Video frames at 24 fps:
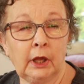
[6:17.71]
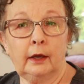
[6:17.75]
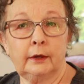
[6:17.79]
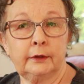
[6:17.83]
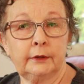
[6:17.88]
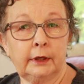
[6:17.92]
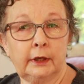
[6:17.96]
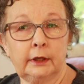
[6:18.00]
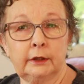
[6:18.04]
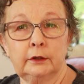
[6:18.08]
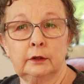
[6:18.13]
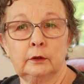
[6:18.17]

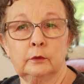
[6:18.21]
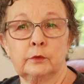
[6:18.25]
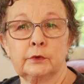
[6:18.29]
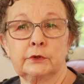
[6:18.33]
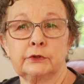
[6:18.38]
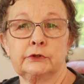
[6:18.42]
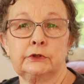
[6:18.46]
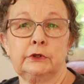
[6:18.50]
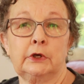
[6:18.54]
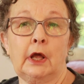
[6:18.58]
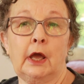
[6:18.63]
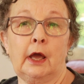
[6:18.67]
And in it
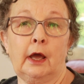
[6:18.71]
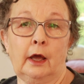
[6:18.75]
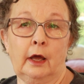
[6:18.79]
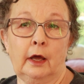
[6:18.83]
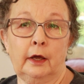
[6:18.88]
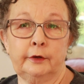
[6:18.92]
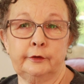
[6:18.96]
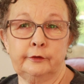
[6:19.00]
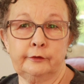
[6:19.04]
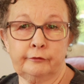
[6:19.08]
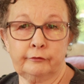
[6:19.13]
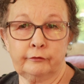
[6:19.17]
was an
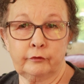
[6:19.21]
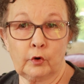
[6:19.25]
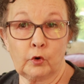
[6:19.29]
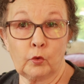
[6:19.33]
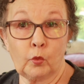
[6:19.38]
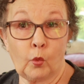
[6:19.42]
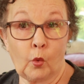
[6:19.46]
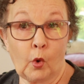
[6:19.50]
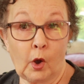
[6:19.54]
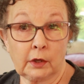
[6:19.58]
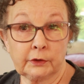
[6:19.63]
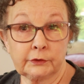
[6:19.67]
ad for
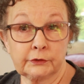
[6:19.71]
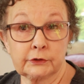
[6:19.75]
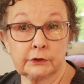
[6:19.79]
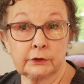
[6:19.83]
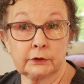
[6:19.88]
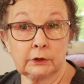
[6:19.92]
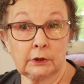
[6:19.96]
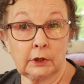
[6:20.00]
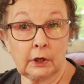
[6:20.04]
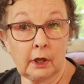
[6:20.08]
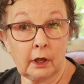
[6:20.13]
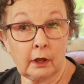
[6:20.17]
Watson
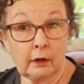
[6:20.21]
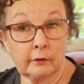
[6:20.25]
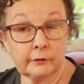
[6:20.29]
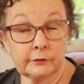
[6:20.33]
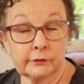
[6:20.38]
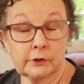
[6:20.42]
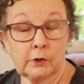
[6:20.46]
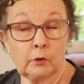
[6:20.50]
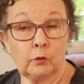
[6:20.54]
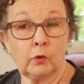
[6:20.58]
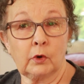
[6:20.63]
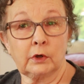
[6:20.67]
gloves.
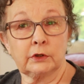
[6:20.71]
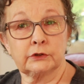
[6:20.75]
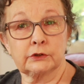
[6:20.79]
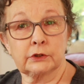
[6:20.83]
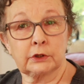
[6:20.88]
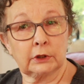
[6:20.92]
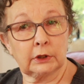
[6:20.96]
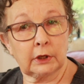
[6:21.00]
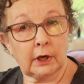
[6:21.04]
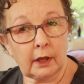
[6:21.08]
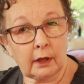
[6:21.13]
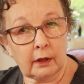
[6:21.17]
Now,
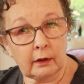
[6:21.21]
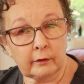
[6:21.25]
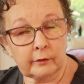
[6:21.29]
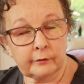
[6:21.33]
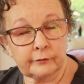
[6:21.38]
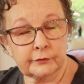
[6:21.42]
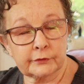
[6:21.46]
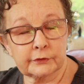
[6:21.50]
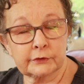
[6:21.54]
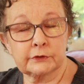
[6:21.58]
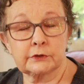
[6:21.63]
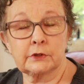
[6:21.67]
Watson
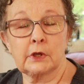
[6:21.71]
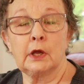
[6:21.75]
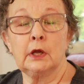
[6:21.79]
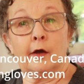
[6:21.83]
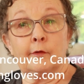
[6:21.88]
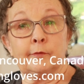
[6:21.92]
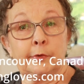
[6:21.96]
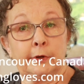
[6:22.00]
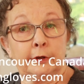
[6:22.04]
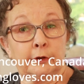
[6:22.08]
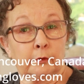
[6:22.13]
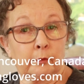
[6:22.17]
gloves
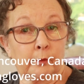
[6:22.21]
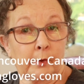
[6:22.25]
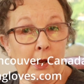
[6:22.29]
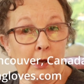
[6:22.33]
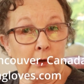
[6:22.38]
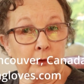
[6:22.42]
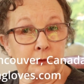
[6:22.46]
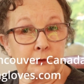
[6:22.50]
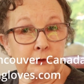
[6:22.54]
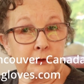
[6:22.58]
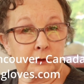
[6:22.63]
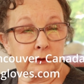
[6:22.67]
have been
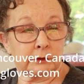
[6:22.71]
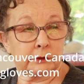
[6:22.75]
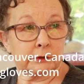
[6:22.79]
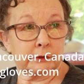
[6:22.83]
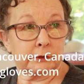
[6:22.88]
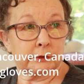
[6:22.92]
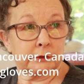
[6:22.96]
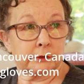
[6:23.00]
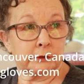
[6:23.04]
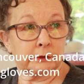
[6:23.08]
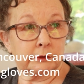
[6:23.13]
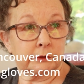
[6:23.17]
around
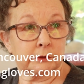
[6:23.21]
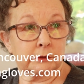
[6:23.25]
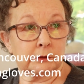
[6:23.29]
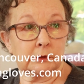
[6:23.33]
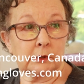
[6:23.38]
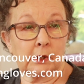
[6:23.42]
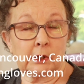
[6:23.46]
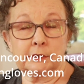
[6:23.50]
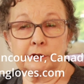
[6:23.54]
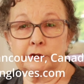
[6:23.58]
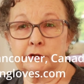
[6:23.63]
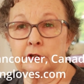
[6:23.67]
since
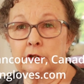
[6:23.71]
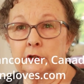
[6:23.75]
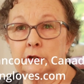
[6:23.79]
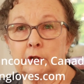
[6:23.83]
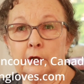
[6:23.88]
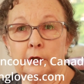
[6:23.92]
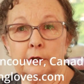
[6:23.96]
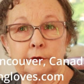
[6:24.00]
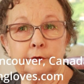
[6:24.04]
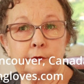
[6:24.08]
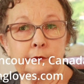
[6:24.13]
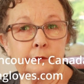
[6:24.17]

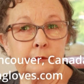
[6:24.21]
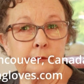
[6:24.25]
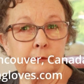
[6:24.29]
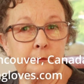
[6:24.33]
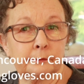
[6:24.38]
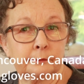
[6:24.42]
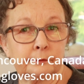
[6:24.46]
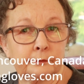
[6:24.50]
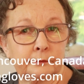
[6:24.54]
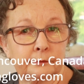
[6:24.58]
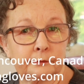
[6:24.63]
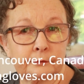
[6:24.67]

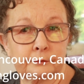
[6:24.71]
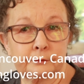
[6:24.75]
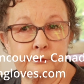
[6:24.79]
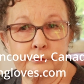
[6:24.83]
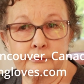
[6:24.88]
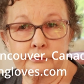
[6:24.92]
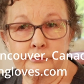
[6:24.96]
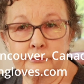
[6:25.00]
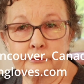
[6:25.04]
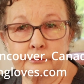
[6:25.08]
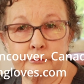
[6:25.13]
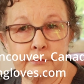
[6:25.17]

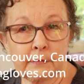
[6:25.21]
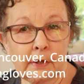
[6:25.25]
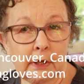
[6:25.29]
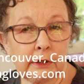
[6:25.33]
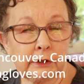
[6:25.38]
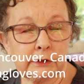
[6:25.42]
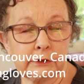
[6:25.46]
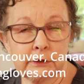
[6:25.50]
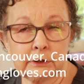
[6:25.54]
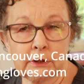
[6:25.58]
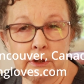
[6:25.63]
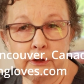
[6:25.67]

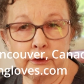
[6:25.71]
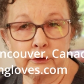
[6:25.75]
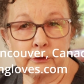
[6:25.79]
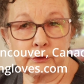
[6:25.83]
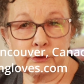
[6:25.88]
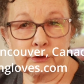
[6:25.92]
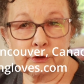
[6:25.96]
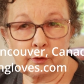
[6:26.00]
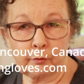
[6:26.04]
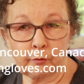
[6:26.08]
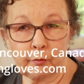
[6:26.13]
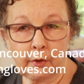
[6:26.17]
1918 or
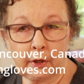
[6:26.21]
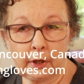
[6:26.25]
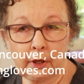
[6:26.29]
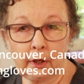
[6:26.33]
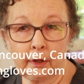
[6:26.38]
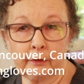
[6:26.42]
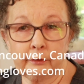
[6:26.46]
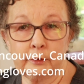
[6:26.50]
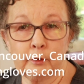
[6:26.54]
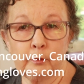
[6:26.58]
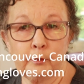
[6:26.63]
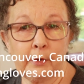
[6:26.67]
something,
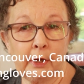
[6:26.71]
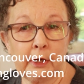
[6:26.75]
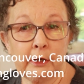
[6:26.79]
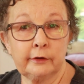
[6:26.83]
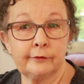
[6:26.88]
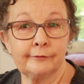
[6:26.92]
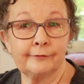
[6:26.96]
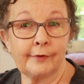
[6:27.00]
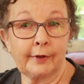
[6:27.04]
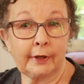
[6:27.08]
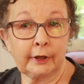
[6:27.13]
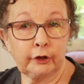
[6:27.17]
and they're made
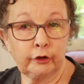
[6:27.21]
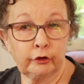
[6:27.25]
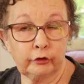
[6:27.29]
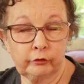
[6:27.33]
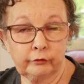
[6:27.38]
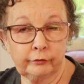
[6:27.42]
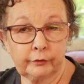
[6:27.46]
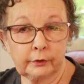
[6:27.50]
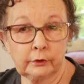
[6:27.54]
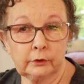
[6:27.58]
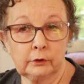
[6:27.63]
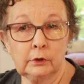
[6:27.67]
in
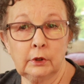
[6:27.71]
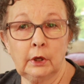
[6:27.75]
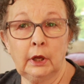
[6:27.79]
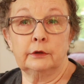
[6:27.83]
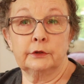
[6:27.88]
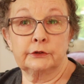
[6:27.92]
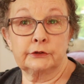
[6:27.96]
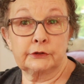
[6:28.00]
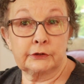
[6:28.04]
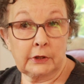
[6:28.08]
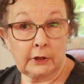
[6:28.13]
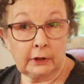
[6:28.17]
Vancouver,
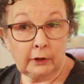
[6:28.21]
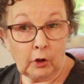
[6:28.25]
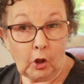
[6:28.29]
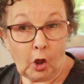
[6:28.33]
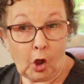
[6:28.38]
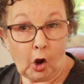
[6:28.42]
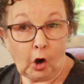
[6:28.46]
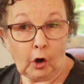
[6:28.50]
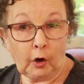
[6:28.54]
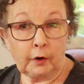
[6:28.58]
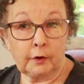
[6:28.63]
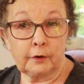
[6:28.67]
still
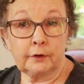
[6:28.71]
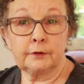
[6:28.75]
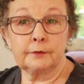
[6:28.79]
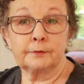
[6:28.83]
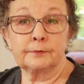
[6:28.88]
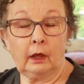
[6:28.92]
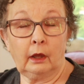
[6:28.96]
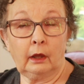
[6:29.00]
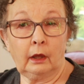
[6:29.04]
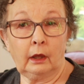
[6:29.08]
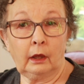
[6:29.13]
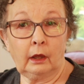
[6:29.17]
are,
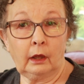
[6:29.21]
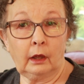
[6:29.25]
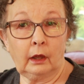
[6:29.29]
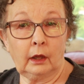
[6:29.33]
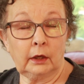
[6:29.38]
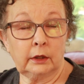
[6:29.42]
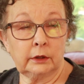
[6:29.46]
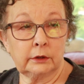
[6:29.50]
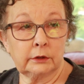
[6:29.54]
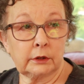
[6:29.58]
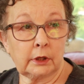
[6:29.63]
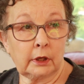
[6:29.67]

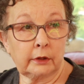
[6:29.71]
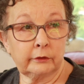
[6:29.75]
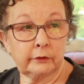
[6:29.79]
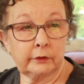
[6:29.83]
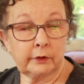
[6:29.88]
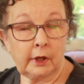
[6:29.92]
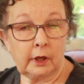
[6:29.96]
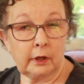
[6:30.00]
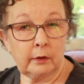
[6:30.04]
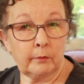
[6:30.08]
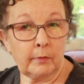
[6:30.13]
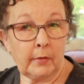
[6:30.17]
and
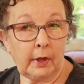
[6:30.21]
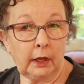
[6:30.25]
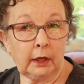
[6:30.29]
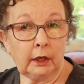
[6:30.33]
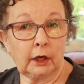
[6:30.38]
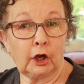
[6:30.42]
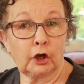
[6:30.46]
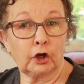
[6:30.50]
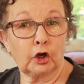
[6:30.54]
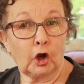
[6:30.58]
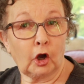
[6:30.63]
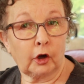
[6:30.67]
they
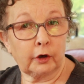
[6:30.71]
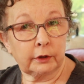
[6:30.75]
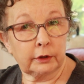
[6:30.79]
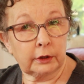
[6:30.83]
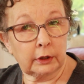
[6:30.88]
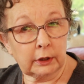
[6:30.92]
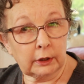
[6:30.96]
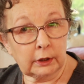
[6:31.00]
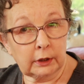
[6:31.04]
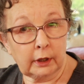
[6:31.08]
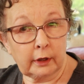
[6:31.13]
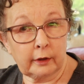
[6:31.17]
make a
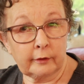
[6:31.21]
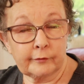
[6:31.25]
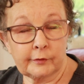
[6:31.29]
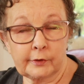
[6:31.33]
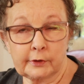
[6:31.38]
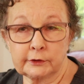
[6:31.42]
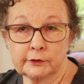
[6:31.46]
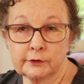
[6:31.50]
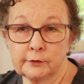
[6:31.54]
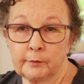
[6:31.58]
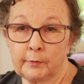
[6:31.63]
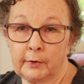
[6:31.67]
gardening glove
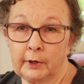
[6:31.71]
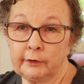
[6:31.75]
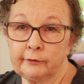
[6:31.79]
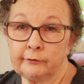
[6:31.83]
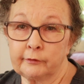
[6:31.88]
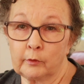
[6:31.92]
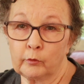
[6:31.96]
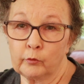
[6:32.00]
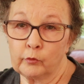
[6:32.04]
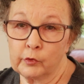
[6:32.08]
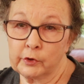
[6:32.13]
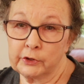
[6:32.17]
that's made
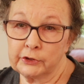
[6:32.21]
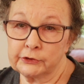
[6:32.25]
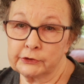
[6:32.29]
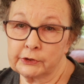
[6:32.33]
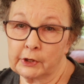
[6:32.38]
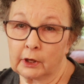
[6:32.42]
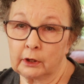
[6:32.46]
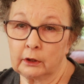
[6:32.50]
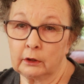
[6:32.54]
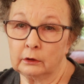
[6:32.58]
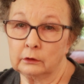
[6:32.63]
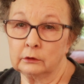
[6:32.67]
from
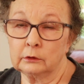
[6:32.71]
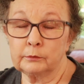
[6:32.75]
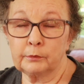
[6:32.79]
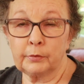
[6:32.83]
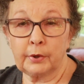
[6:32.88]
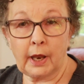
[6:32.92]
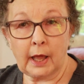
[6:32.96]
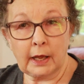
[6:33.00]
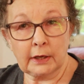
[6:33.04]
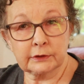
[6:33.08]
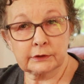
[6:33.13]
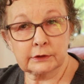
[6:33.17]
recycled
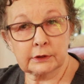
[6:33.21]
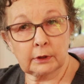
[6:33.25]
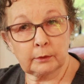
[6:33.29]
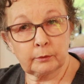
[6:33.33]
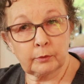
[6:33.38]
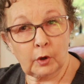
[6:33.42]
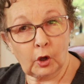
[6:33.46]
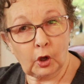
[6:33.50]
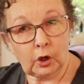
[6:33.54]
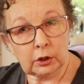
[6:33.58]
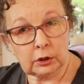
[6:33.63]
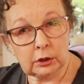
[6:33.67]
plastic
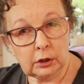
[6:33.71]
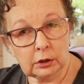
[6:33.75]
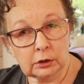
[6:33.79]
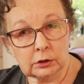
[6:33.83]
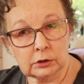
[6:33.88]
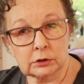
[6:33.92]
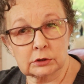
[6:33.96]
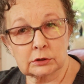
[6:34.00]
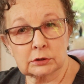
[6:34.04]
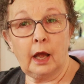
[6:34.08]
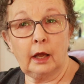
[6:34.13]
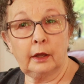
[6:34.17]

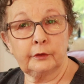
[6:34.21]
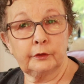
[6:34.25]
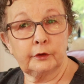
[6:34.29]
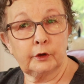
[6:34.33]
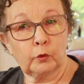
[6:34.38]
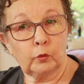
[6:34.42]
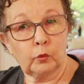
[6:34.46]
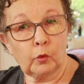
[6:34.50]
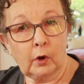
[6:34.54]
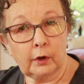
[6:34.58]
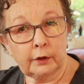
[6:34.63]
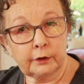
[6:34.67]
bottles, and they're
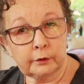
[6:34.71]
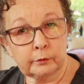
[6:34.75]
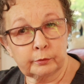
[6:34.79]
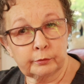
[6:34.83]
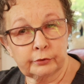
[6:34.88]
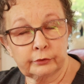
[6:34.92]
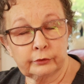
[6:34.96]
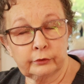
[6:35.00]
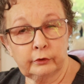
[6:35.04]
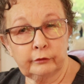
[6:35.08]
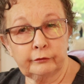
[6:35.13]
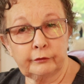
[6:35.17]

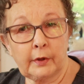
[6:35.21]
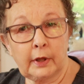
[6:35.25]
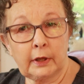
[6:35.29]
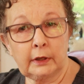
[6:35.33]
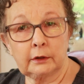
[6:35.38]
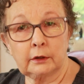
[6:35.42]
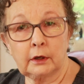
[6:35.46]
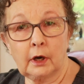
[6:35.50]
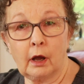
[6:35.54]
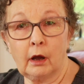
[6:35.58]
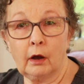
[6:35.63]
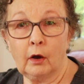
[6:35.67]
waterproof,
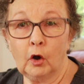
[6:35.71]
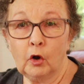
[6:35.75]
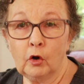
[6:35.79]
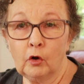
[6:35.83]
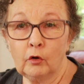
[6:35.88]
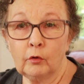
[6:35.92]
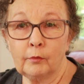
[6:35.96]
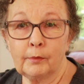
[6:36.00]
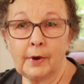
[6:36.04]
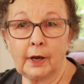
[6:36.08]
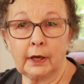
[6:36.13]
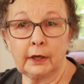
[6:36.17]
and
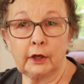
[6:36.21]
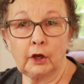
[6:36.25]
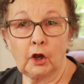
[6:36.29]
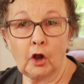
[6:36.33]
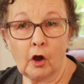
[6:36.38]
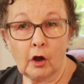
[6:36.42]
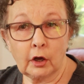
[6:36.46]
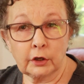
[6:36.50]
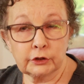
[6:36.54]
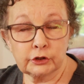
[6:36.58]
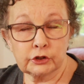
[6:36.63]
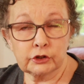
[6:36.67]
oh my
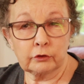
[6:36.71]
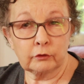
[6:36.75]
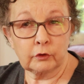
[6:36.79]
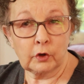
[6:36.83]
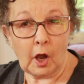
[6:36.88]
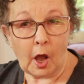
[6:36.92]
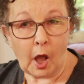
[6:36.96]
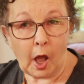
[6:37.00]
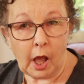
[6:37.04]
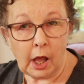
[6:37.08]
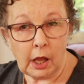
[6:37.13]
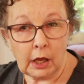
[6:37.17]
God, you
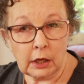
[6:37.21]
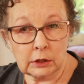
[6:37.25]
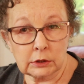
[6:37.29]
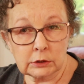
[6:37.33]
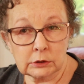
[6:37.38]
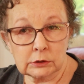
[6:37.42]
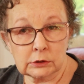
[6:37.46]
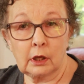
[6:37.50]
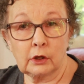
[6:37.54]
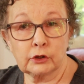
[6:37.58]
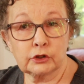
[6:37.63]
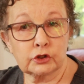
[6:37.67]

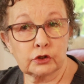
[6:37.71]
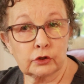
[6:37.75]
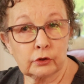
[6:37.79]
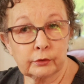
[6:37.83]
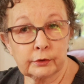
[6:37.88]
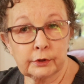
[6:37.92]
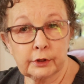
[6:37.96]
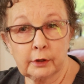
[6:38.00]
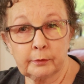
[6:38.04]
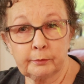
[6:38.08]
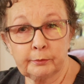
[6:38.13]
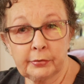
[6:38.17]
guys, I'll show
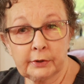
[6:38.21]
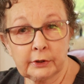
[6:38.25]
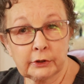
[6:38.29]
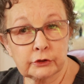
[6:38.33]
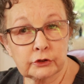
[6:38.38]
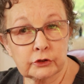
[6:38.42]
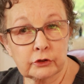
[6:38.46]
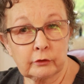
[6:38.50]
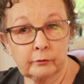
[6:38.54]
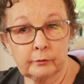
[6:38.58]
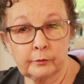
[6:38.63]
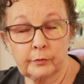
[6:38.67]
you a
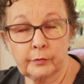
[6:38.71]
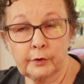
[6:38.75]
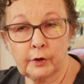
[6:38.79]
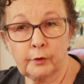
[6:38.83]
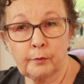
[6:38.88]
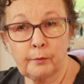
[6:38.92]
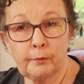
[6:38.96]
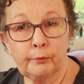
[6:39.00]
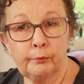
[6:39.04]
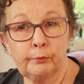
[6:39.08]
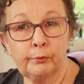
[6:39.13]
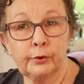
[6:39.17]
picture of them. They're
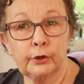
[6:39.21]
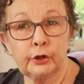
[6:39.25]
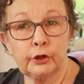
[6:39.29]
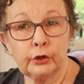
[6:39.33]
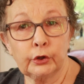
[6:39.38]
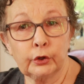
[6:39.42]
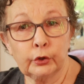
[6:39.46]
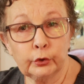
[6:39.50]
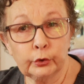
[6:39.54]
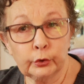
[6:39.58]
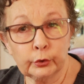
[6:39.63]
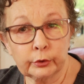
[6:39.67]

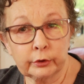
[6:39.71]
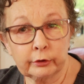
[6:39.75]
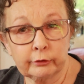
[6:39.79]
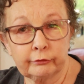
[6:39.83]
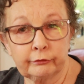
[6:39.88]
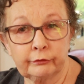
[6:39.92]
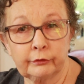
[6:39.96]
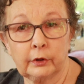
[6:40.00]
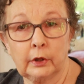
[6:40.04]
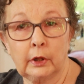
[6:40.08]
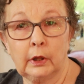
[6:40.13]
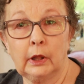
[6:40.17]

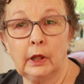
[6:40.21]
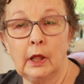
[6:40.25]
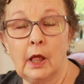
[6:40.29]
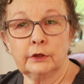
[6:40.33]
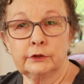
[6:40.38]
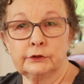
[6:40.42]
beautiful.